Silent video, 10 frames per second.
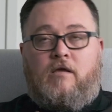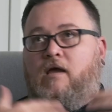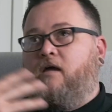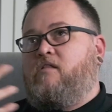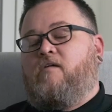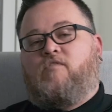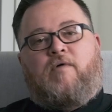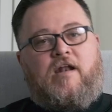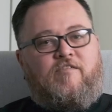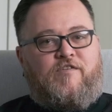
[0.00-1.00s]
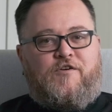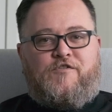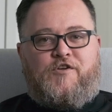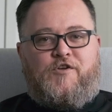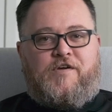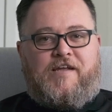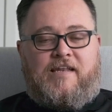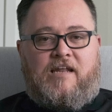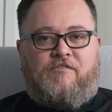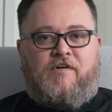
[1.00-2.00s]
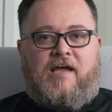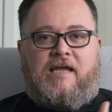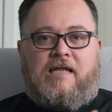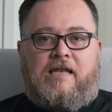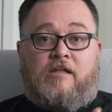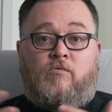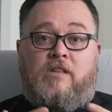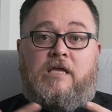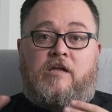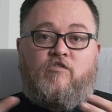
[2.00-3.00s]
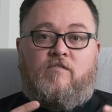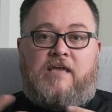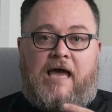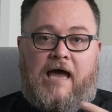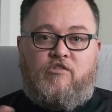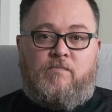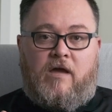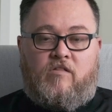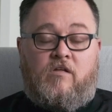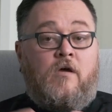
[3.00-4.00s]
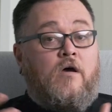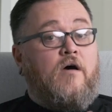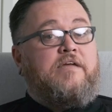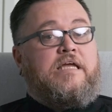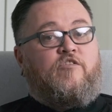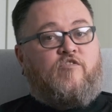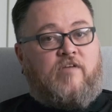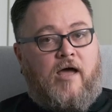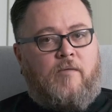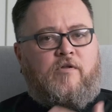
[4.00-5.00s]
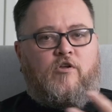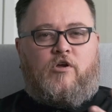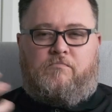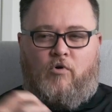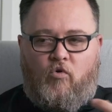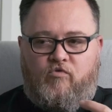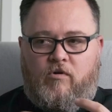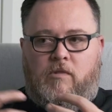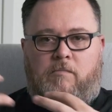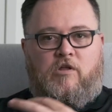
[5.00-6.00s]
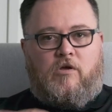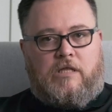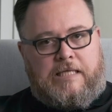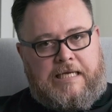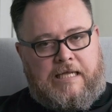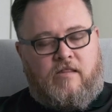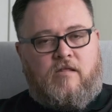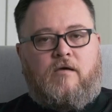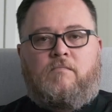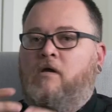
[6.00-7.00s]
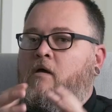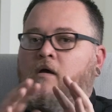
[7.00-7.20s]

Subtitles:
Yes, everybody feels that you can identify and connect with each of the aspects of each type and you can pull from them and you can lean into them.